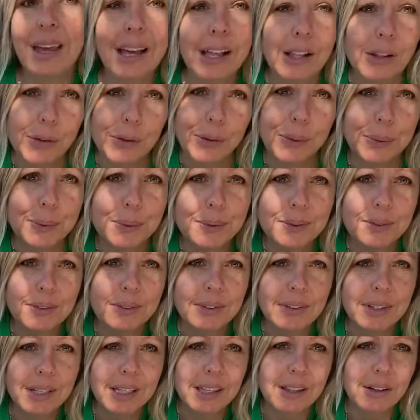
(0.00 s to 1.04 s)
glue,
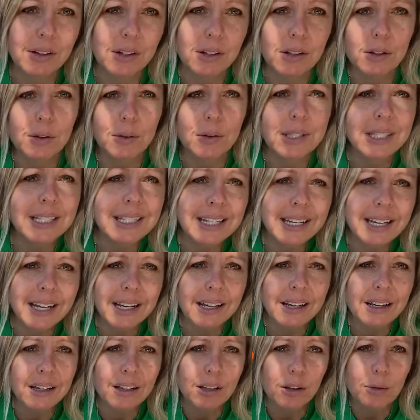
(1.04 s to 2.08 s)
either glue
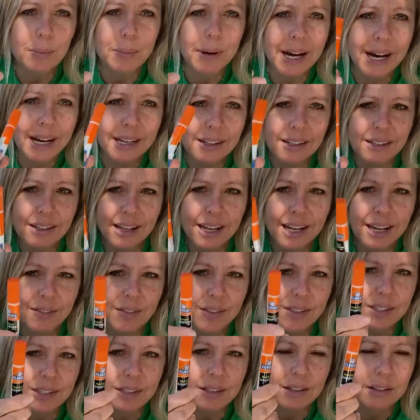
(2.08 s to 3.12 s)
stick, glue bottle. I
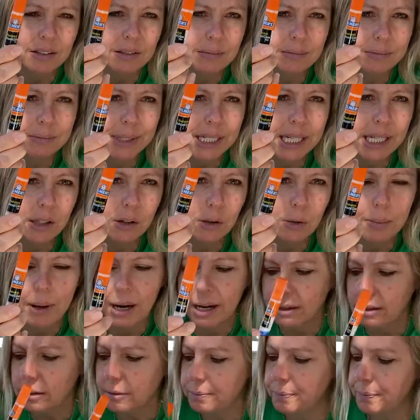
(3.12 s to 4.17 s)
have this little mini glue
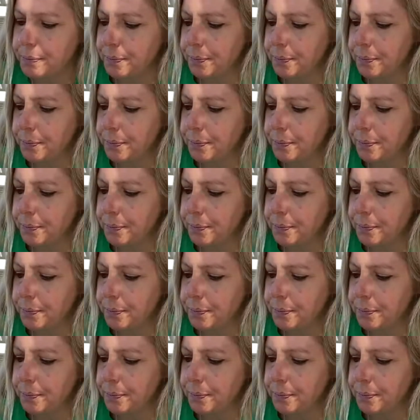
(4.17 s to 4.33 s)
bottle,